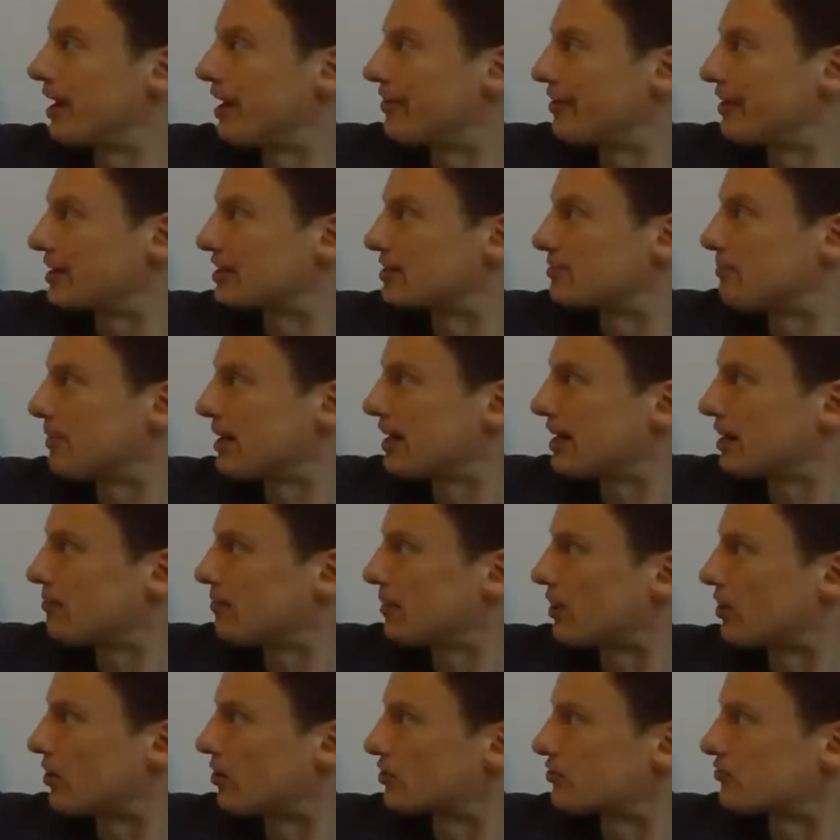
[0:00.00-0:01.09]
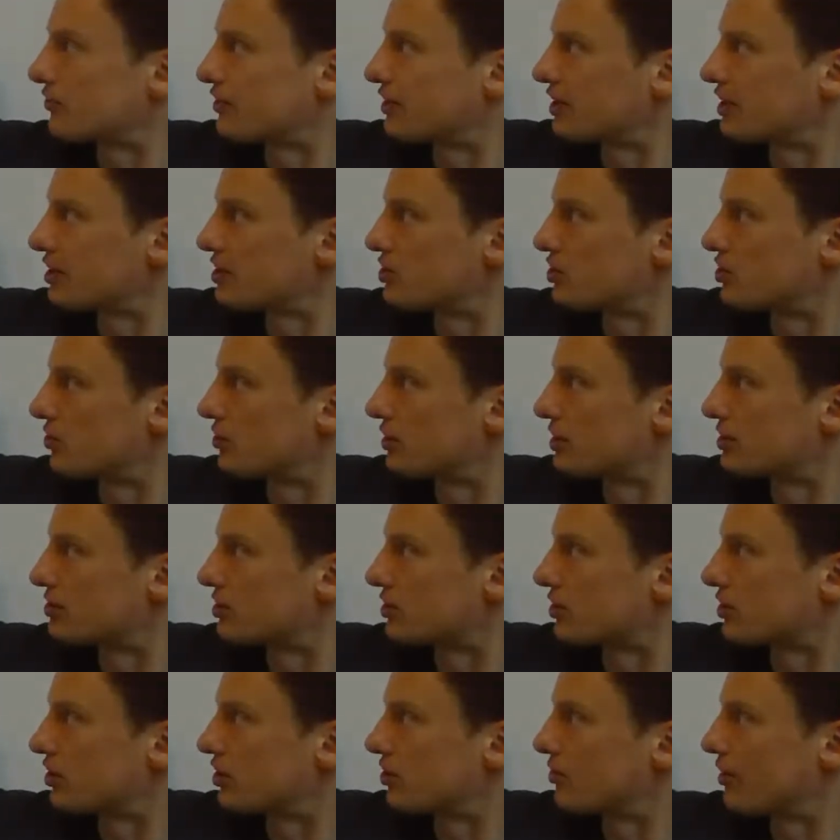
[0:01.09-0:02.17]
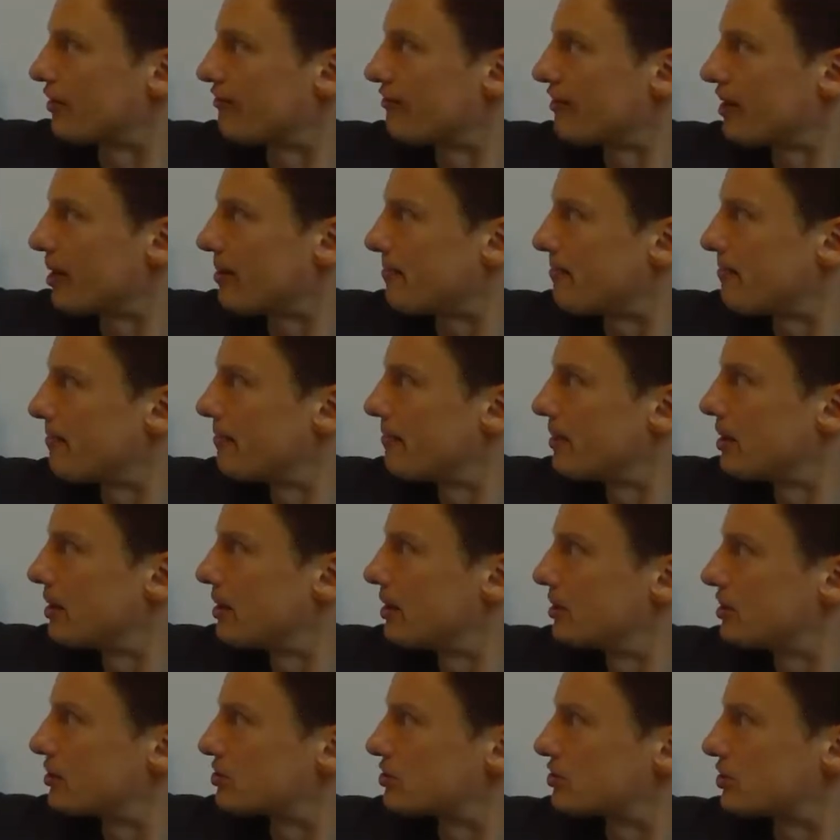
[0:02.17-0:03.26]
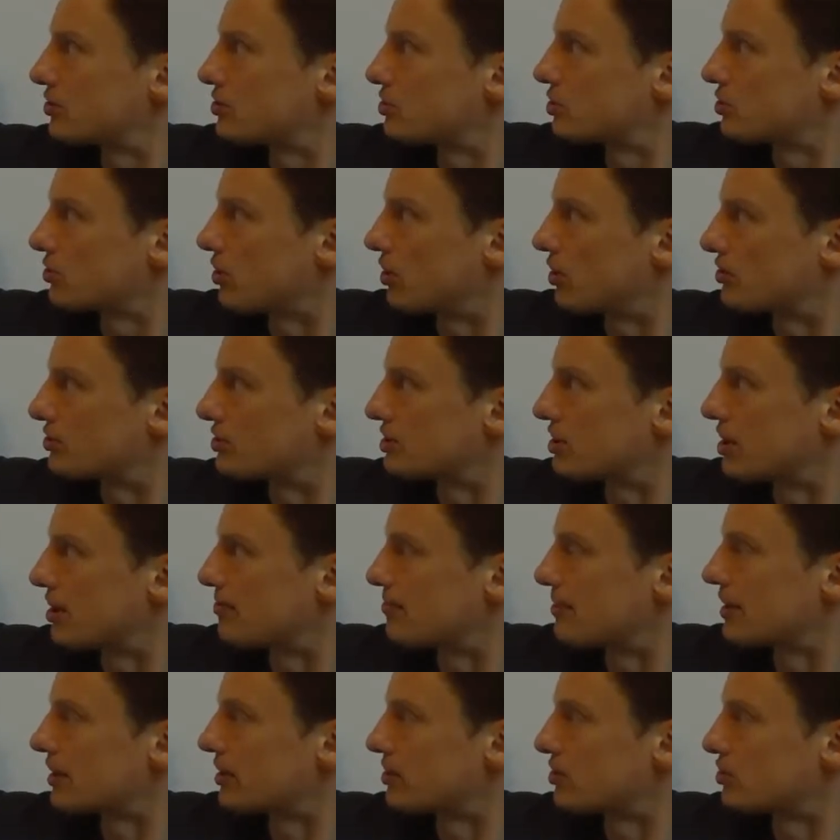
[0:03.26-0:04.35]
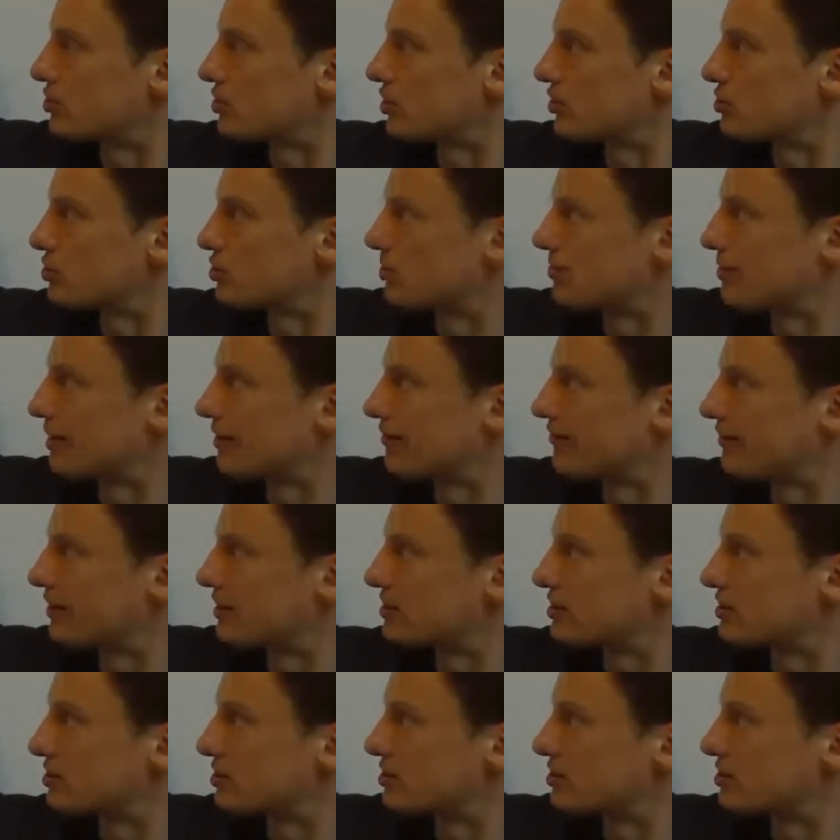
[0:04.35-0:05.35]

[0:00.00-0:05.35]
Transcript: And that's bad because for these units at QFM, social costs are bigger than social benefits.